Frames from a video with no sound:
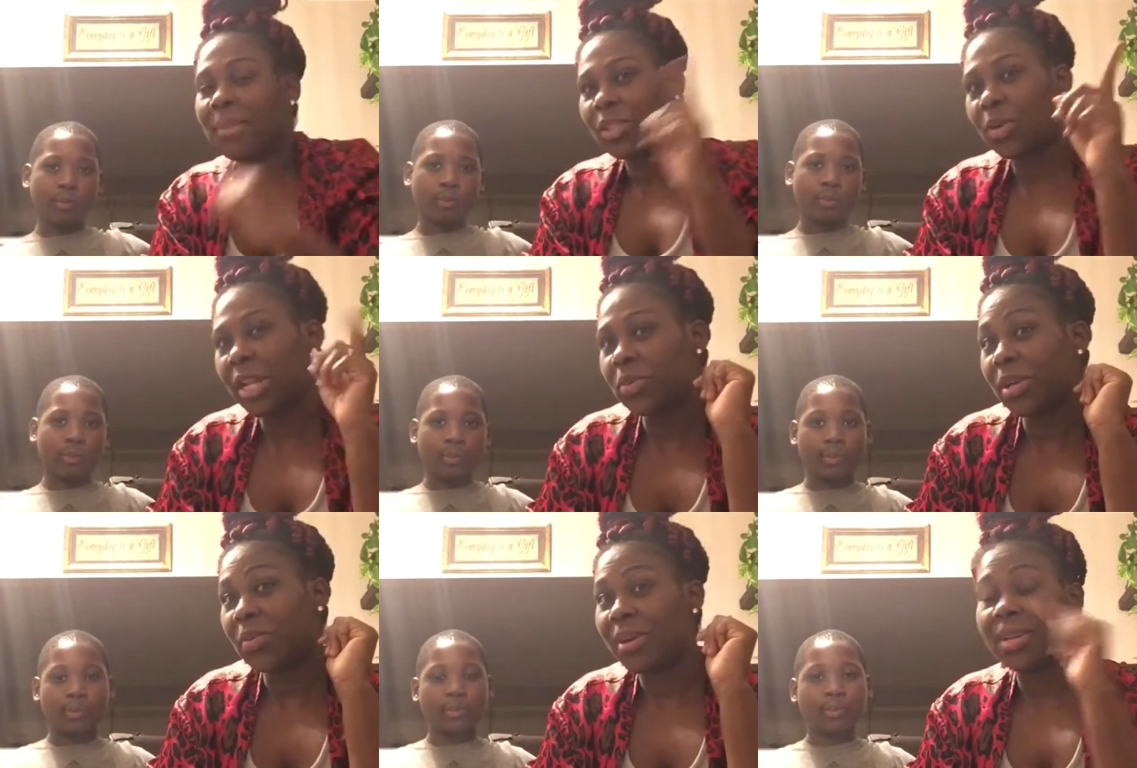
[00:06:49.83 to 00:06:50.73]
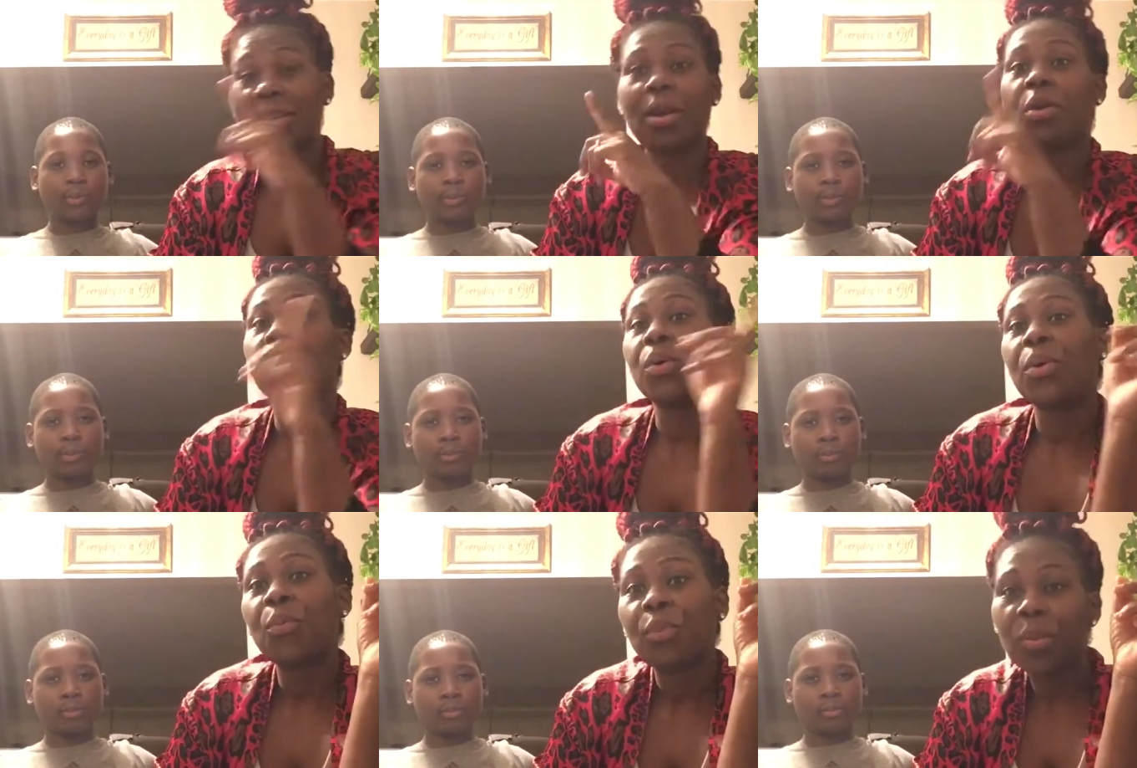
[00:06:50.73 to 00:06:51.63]

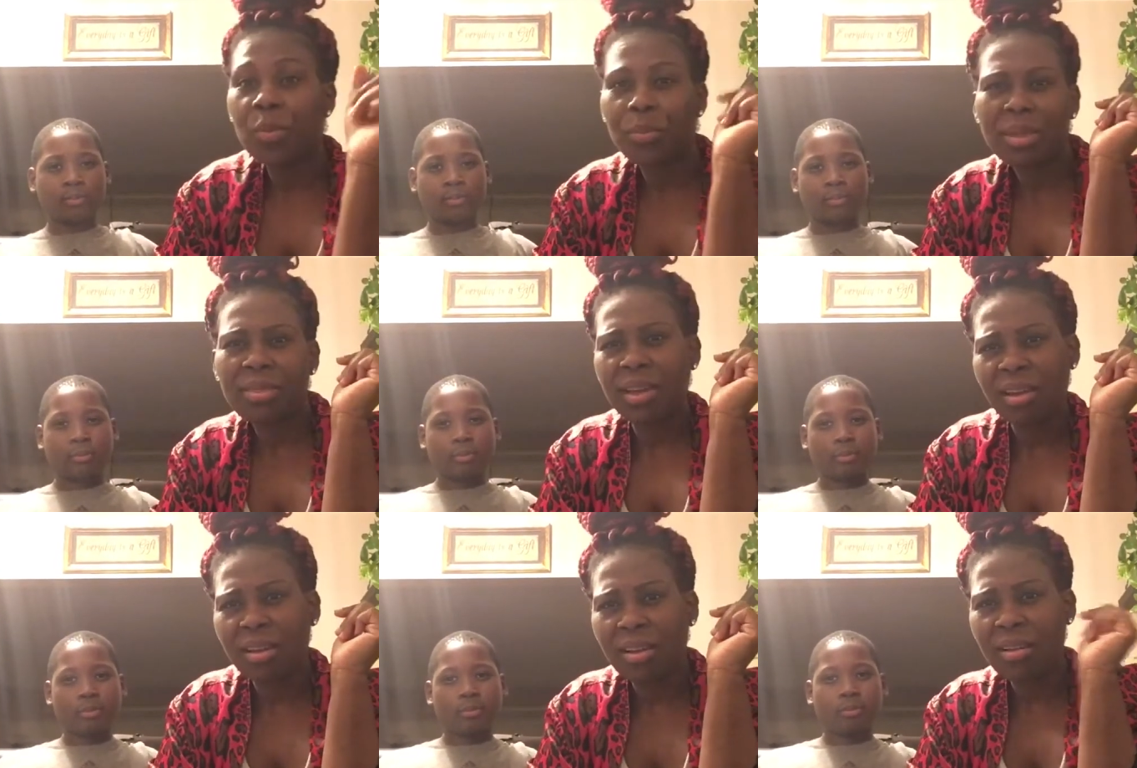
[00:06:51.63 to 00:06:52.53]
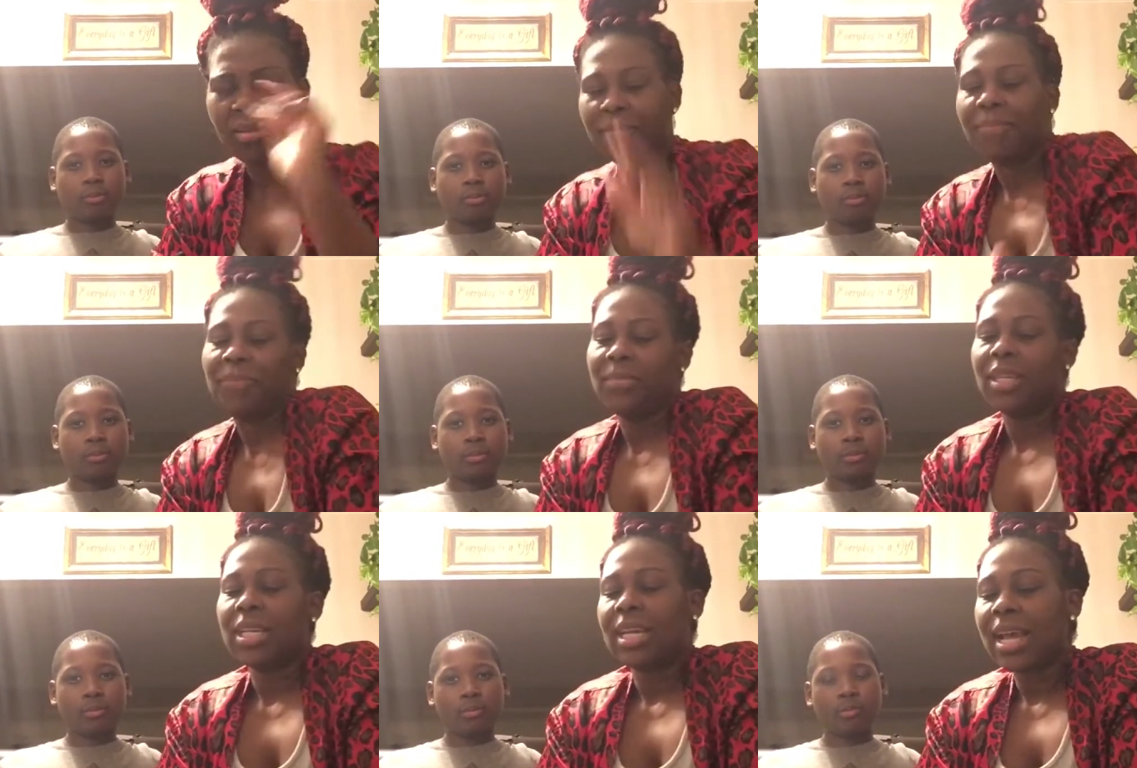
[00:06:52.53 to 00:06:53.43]
Speaker 1: 2021. We will be there.
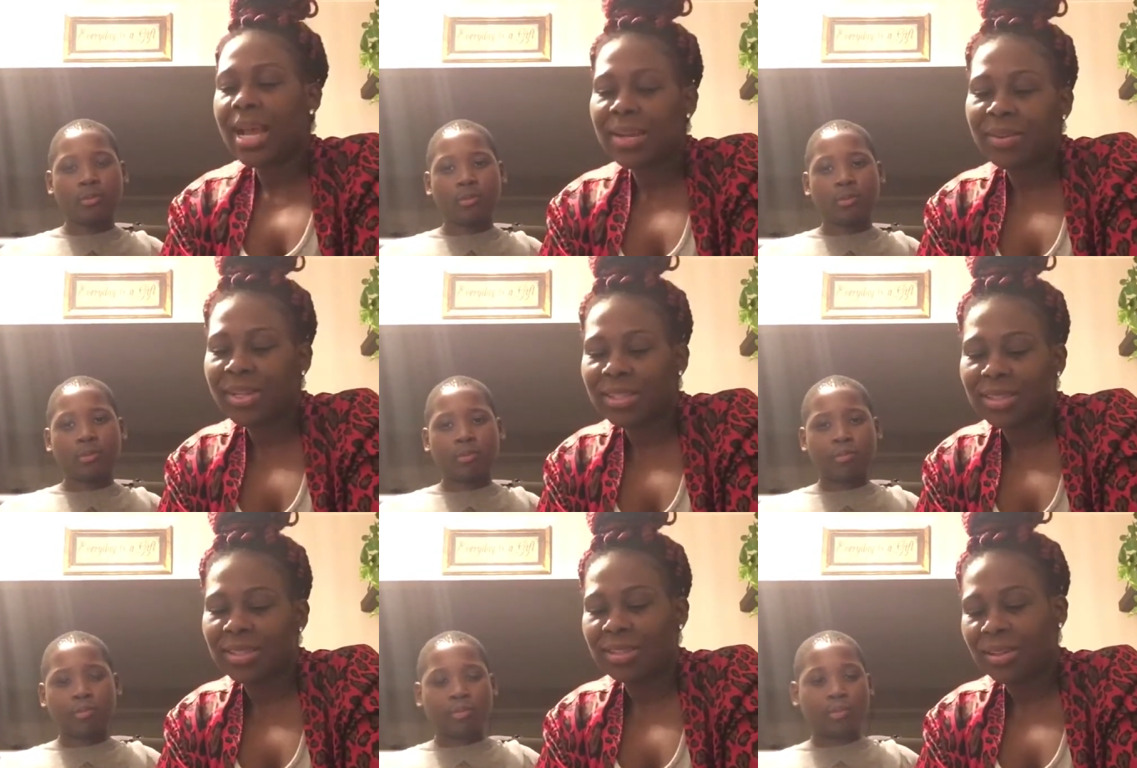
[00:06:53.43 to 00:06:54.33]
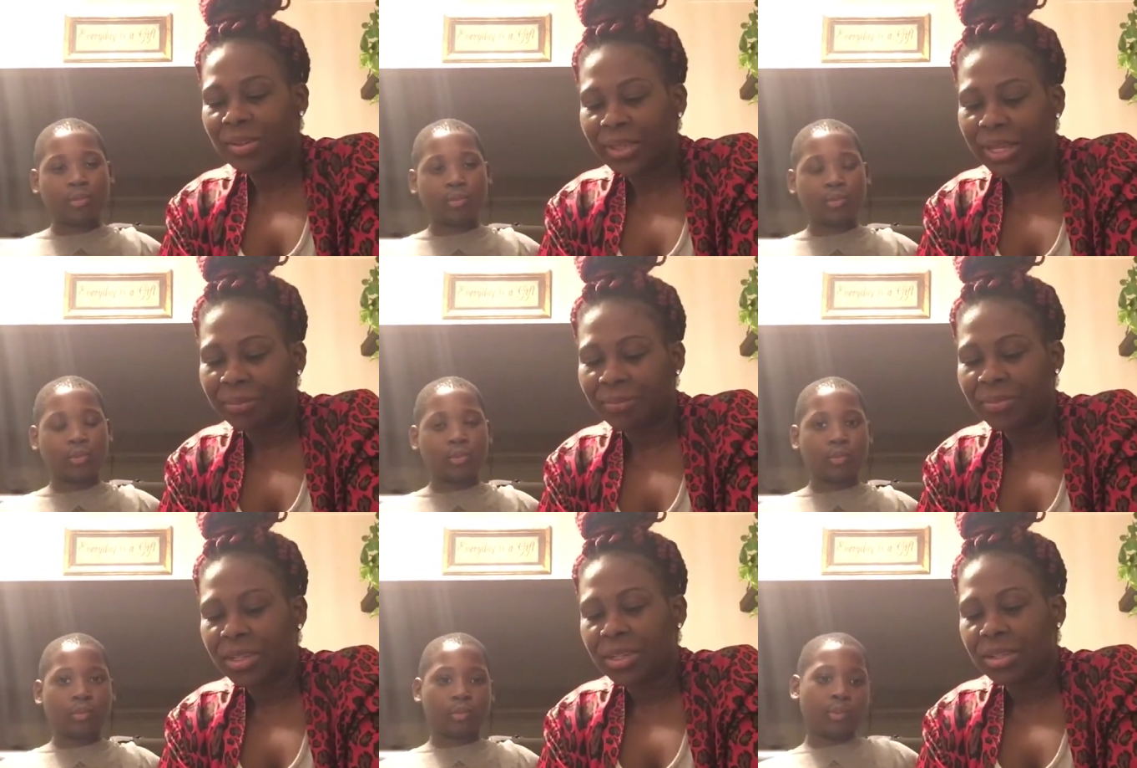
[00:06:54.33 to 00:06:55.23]
Anyways, okay.
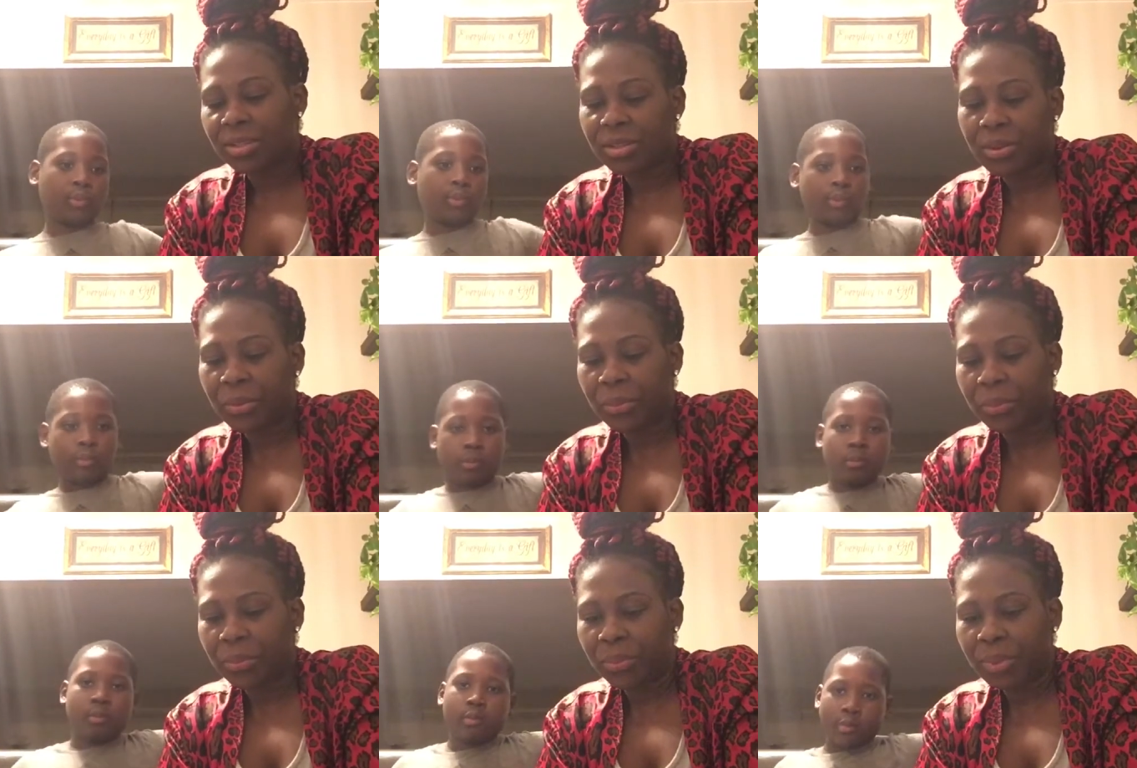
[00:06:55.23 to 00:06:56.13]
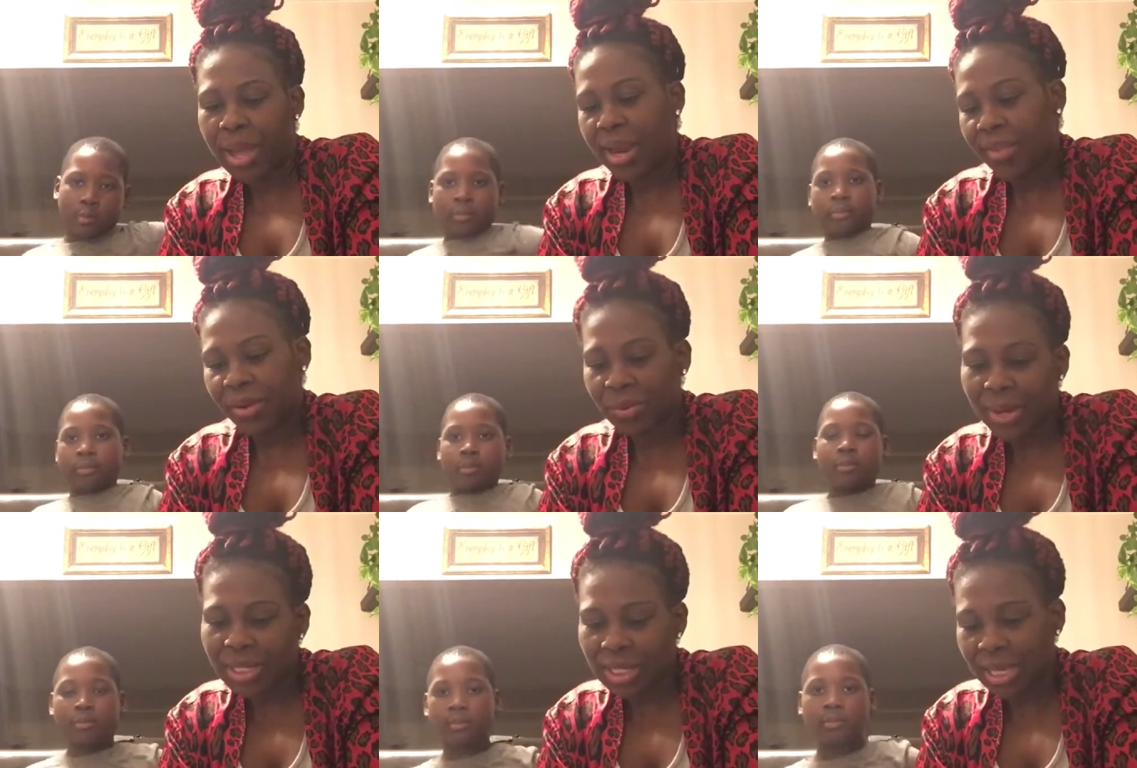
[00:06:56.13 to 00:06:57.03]
So another
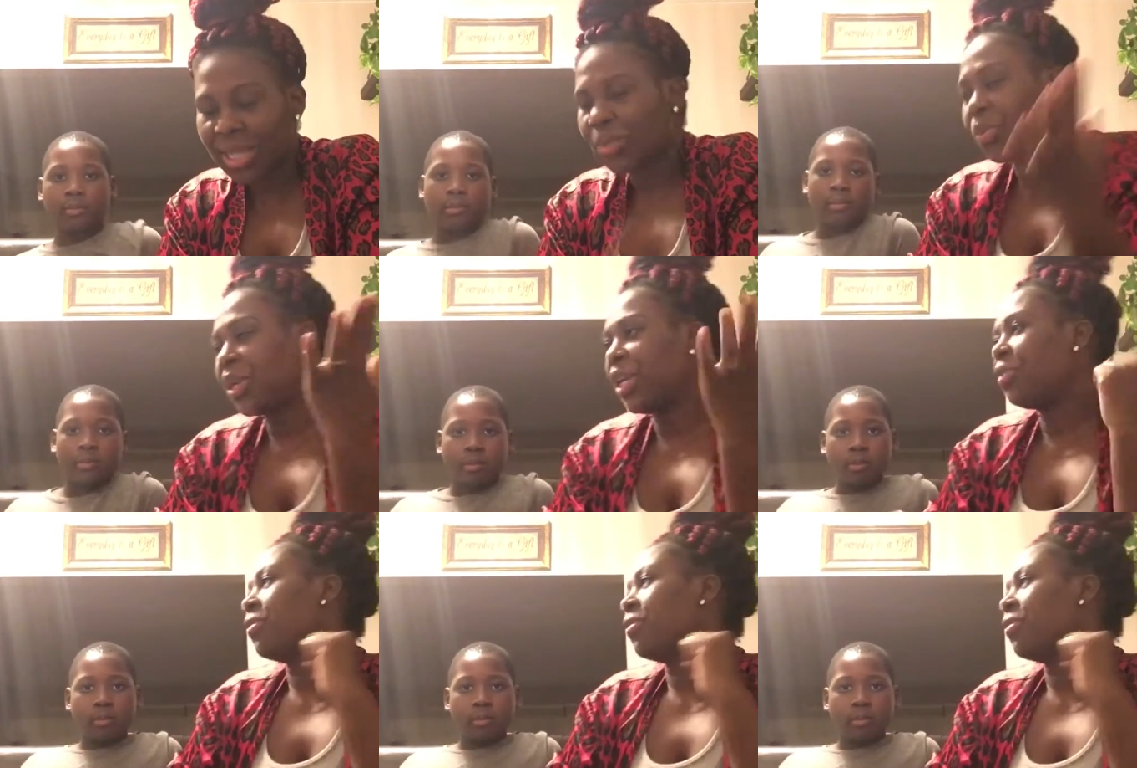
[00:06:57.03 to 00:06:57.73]
question is, what do you do for